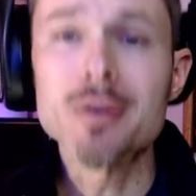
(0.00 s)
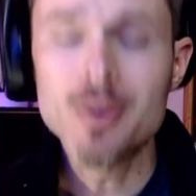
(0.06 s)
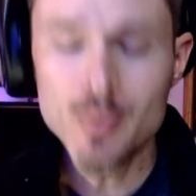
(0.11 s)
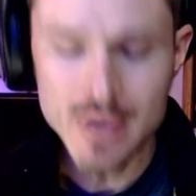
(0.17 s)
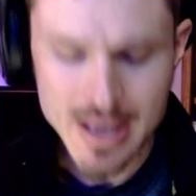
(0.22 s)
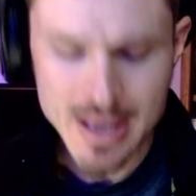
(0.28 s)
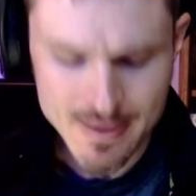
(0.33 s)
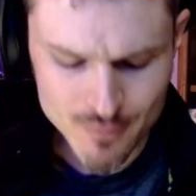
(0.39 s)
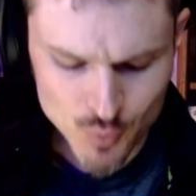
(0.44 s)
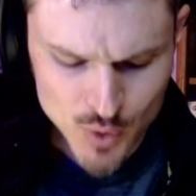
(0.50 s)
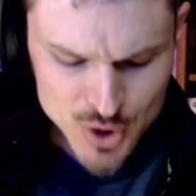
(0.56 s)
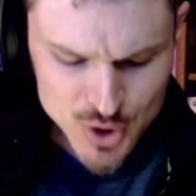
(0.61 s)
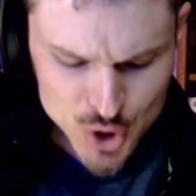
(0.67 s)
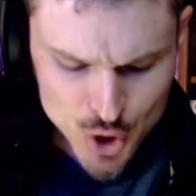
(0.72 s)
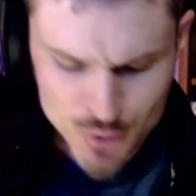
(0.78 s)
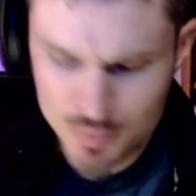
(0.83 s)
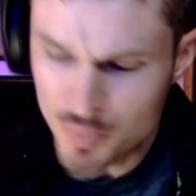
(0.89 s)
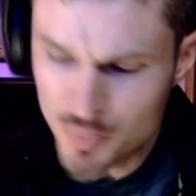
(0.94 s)
We have
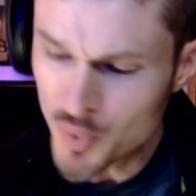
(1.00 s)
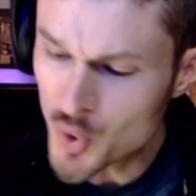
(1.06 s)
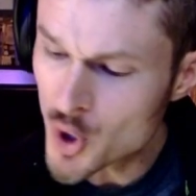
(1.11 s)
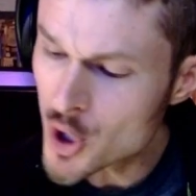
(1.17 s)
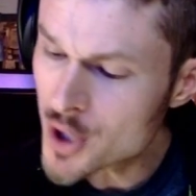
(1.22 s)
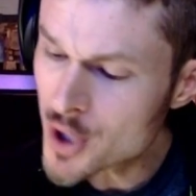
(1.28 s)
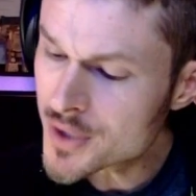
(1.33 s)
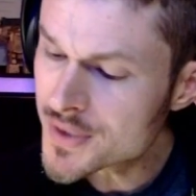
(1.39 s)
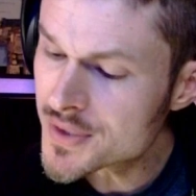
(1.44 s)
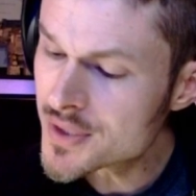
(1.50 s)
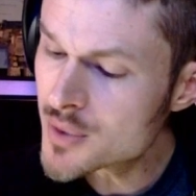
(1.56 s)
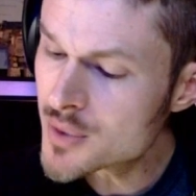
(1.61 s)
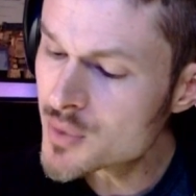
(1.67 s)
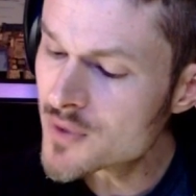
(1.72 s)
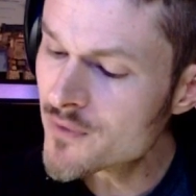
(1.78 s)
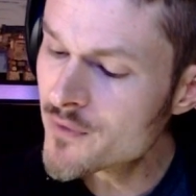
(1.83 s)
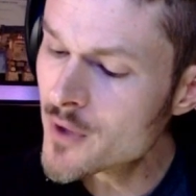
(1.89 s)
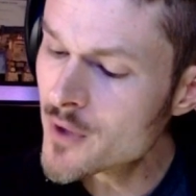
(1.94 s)
Richard Brooks, who was a
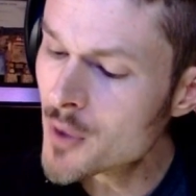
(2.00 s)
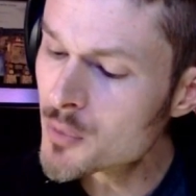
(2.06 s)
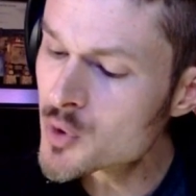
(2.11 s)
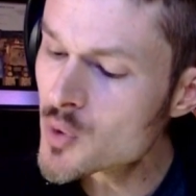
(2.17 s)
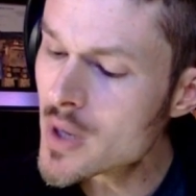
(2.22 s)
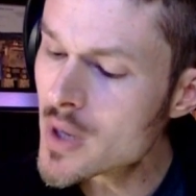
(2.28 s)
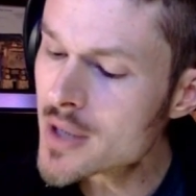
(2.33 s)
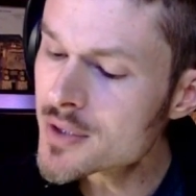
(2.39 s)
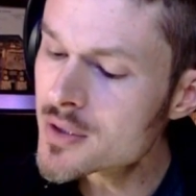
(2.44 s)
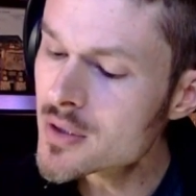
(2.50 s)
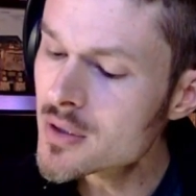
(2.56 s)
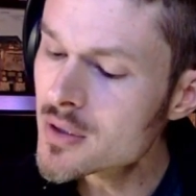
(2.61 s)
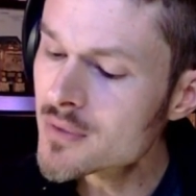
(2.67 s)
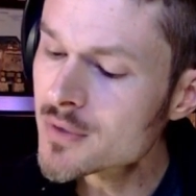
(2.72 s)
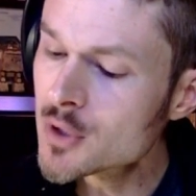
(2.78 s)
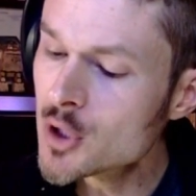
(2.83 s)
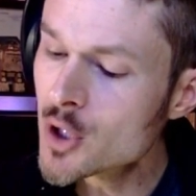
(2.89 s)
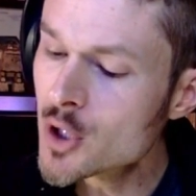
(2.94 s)
film director of
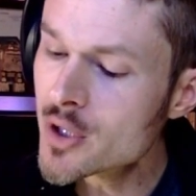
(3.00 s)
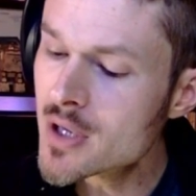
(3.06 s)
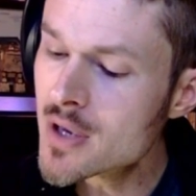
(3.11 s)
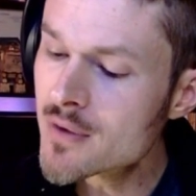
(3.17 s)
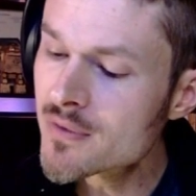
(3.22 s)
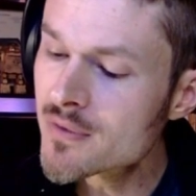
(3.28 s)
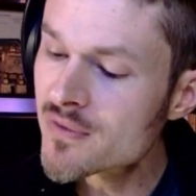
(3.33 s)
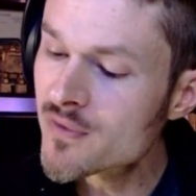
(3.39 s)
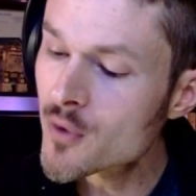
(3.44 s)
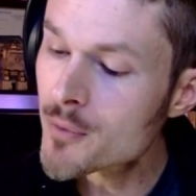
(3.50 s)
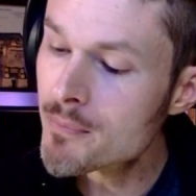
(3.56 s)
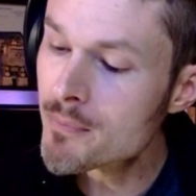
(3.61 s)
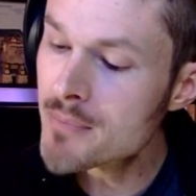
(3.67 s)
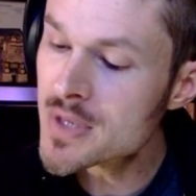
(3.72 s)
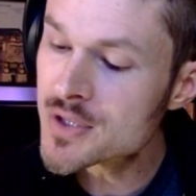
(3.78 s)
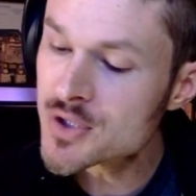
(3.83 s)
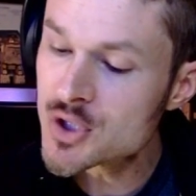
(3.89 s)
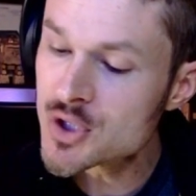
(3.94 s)
Looking for
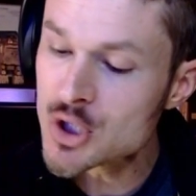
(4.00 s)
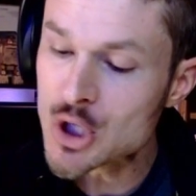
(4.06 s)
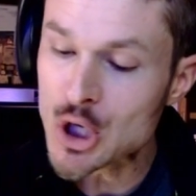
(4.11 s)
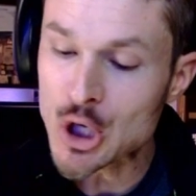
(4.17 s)
Mr.